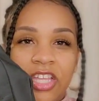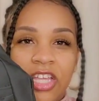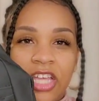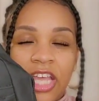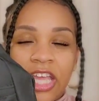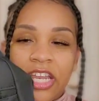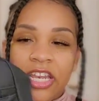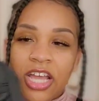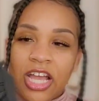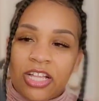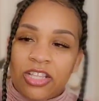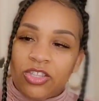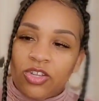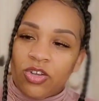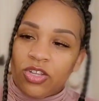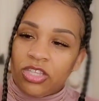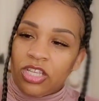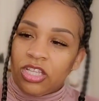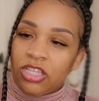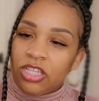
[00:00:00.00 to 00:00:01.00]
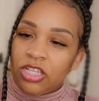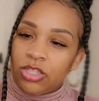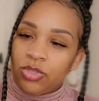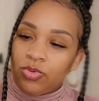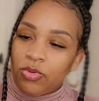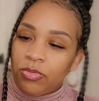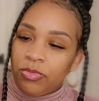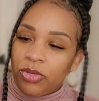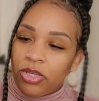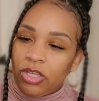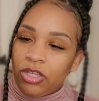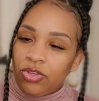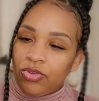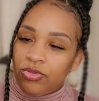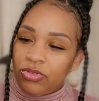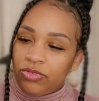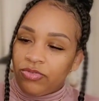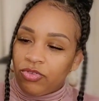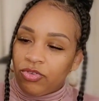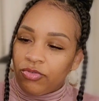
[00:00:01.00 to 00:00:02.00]
And I thought that this would be
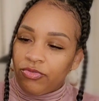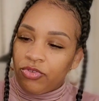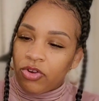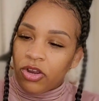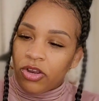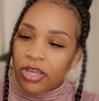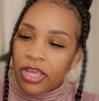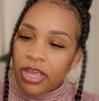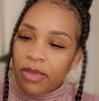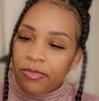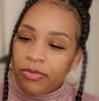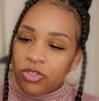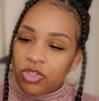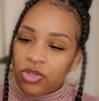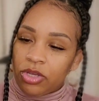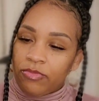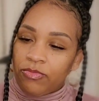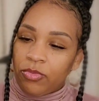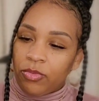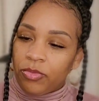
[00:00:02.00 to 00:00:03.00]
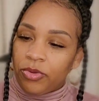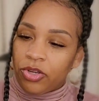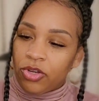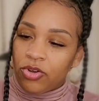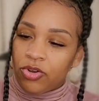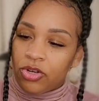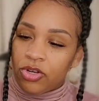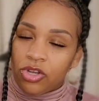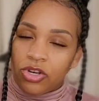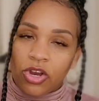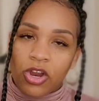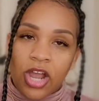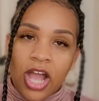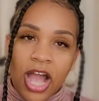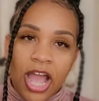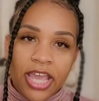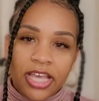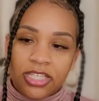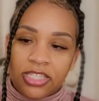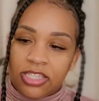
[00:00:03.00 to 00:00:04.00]
useful for our camping trip when we're going on our
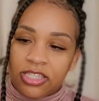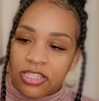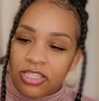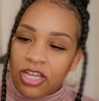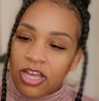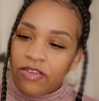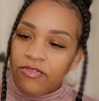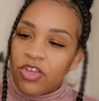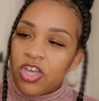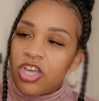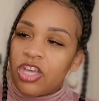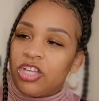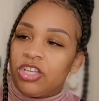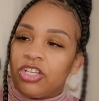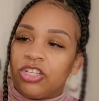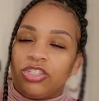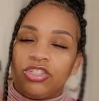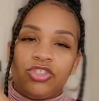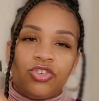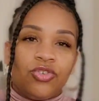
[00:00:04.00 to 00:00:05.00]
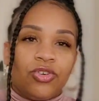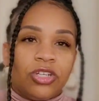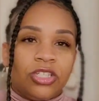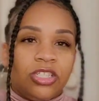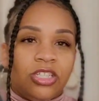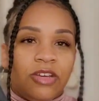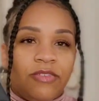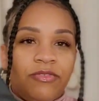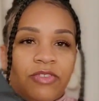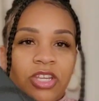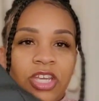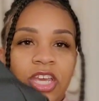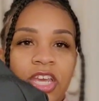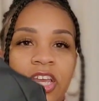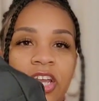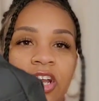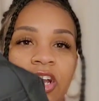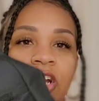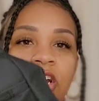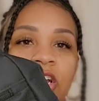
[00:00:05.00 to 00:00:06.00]
hikes and stuff. And store stuff in
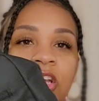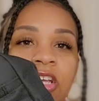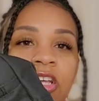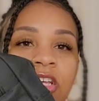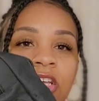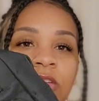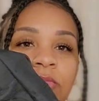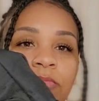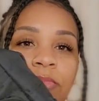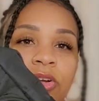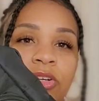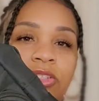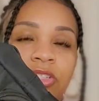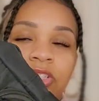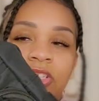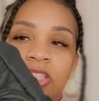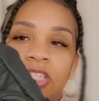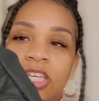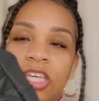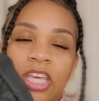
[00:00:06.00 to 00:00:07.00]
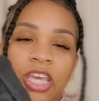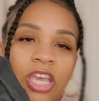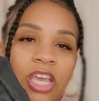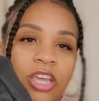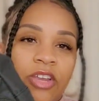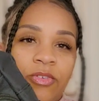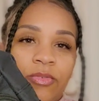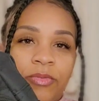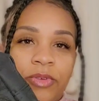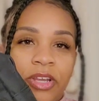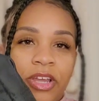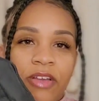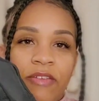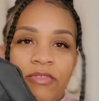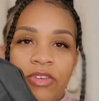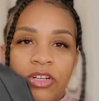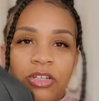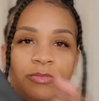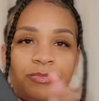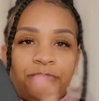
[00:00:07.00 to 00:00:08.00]
here, emergency kit or
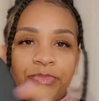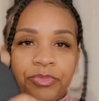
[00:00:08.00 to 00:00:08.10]
whatever.